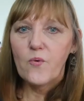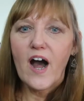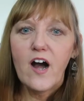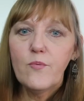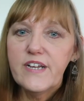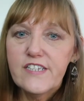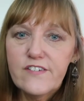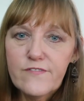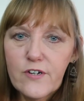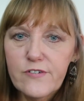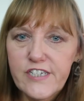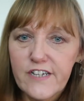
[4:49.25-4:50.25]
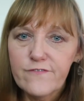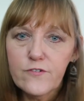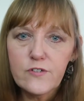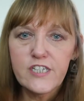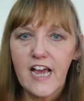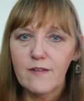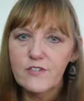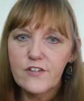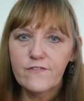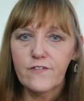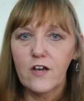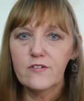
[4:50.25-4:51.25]
While we devoting full time
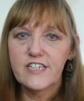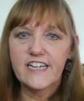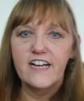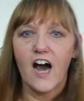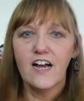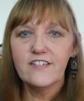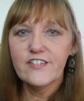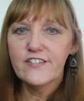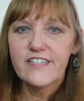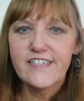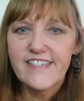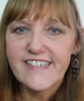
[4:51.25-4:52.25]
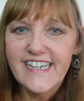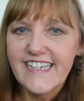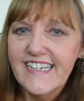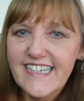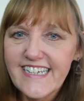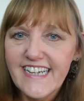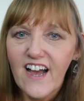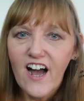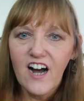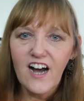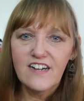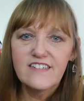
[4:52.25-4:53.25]
to floating under the sea.
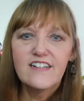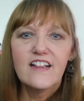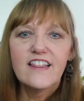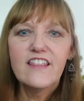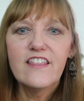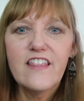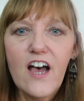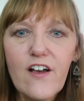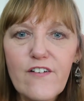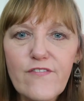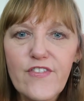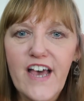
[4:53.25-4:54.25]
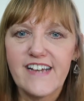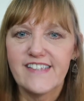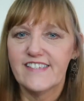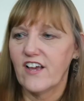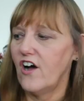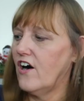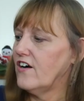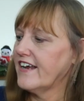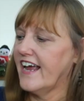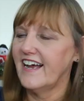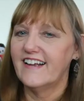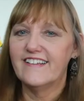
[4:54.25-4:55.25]
Ah, love that
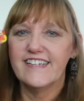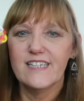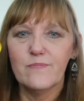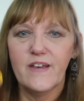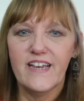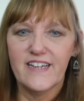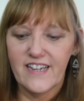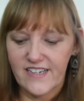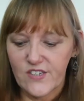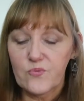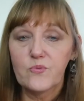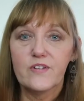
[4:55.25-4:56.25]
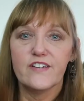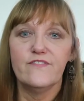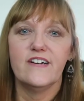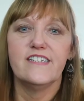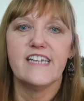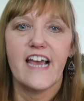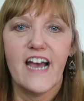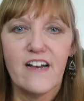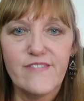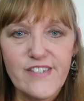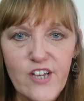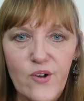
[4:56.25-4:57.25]
song and this pin is really fun to
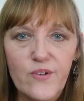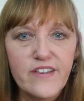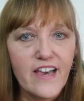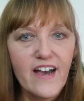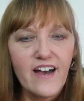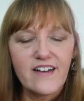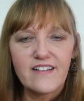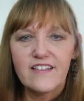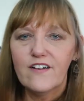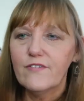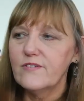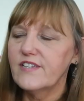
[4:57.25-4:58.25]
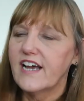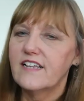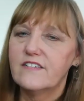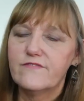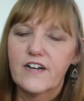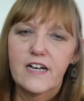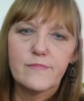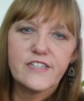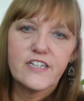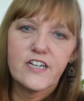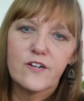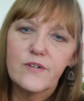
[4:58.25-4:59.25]
have. So yeah, love those island
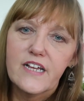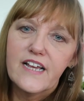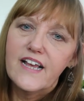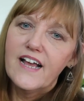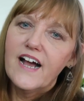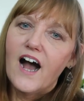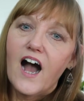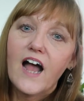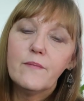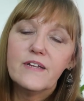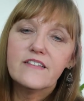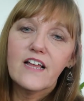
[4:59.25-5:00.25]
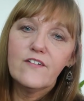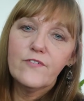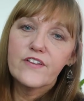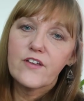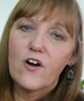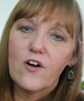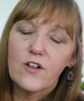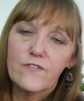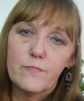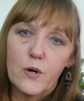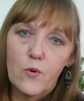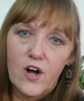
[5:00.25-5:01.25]
vibes, you know. I'm in love with all
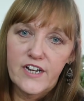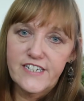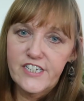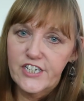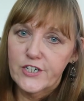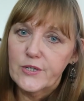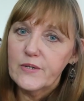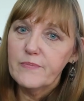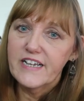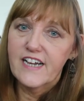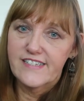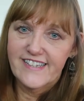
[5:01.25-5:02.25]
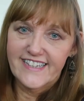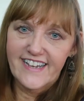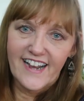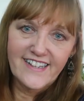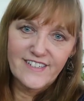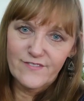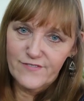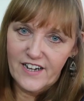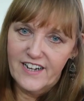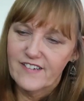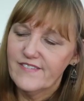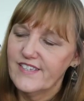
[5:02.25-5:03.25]
of Moana too because of the island
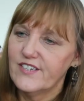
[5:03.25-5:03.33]
vibes.